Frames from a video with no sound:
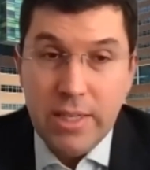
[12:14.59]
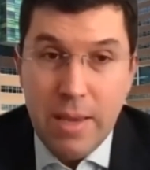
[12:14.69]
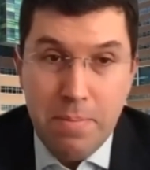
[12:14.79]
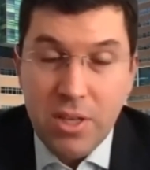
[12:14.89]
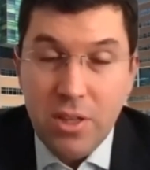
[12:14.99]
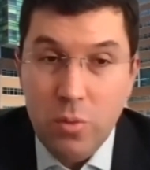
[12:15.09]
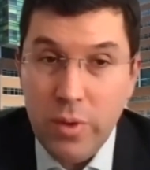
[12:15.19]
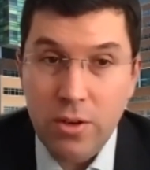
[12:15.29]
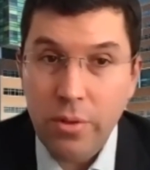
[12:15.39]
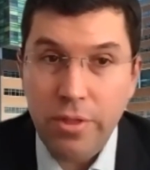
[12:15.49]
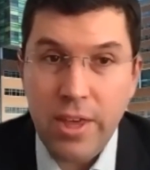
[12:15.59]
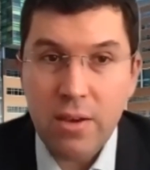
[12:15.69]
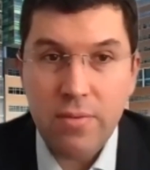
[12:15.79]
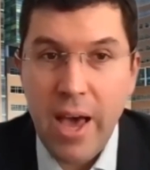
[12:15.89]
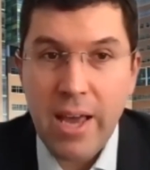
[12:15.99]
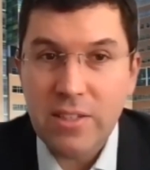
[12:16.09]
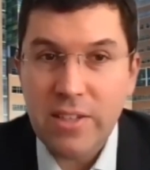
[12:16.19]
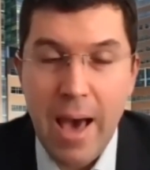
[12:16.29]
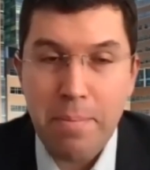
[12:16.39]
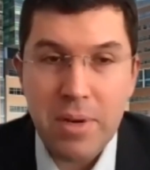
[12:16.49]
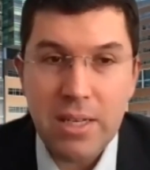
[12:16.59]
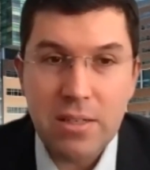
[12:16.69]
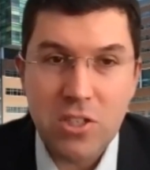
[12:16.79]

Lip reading: typically we don't think of that as happening